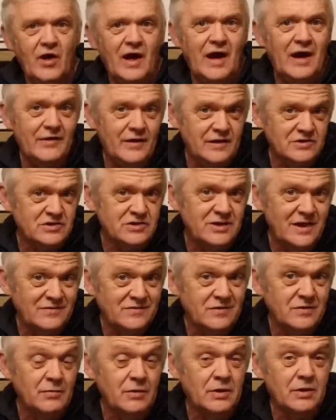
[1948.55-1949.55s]
on there. That's an
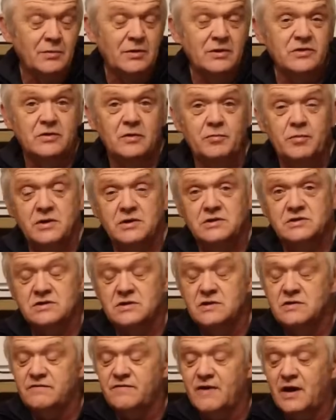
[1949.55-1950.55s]
80mm
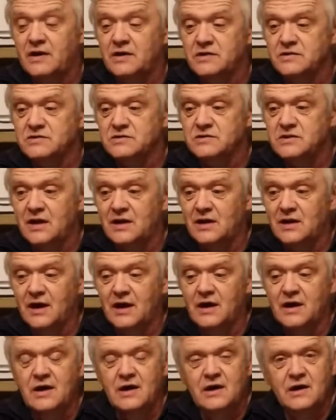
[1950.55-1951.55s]
PC fan,
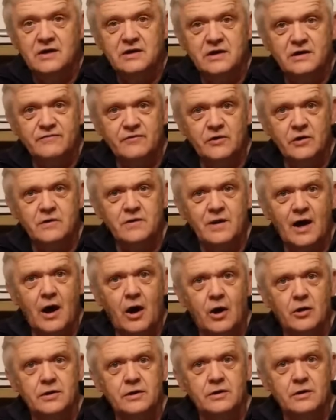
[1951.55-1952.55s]
incidentally. And I've glued
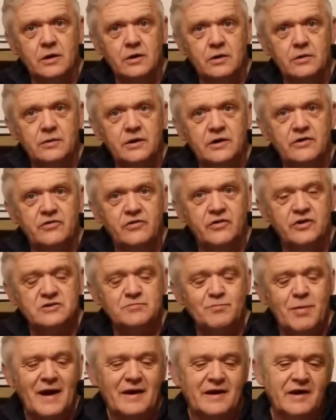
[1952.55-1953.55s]
that on and glued it to
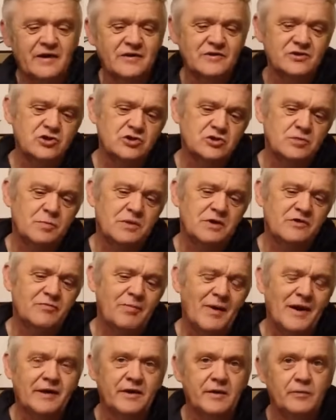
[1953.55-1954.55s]
this backing. It's just a bit
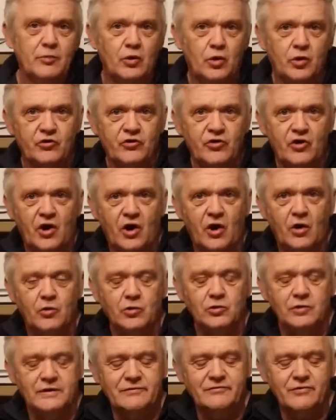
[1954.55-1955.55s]
of backing board to
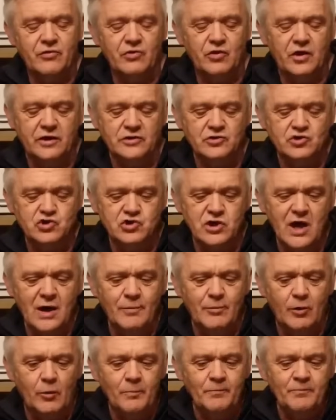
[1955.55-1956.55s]
hold everything
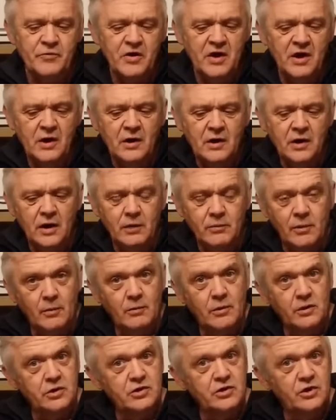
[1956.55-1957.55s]
stable. And
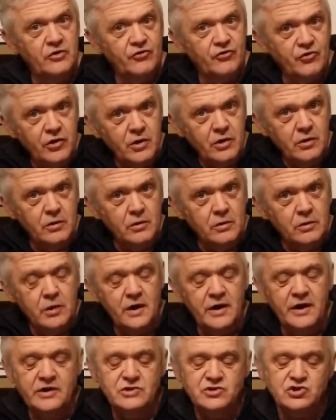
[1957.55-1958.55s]
what we're going to
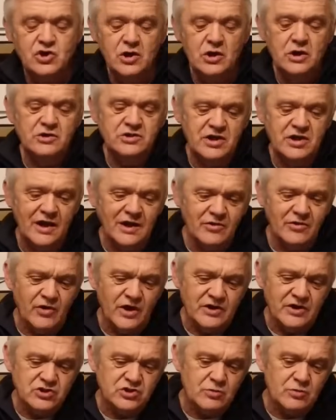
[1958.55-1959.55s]
do is take
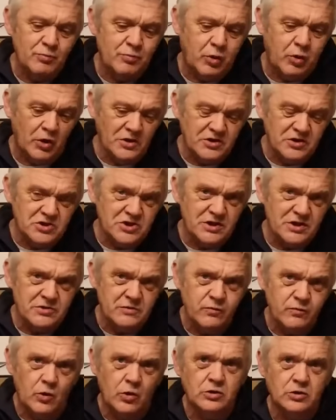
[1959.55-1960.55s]
this, point a
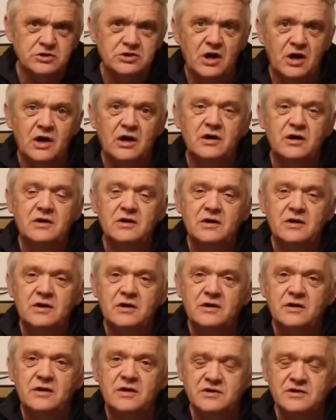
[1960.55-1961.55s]
jet of water,
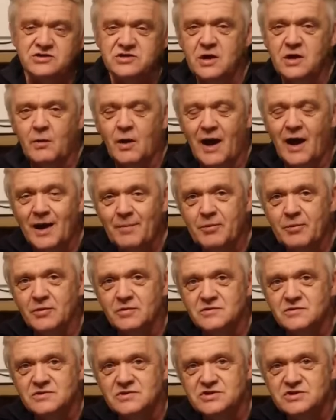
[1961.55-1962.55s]
and see what
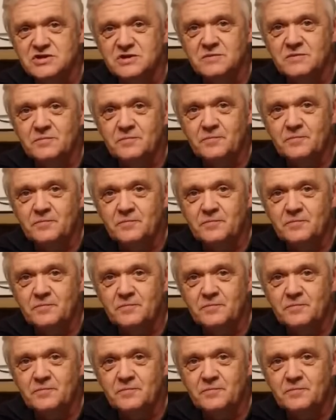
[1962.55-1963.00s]
happens.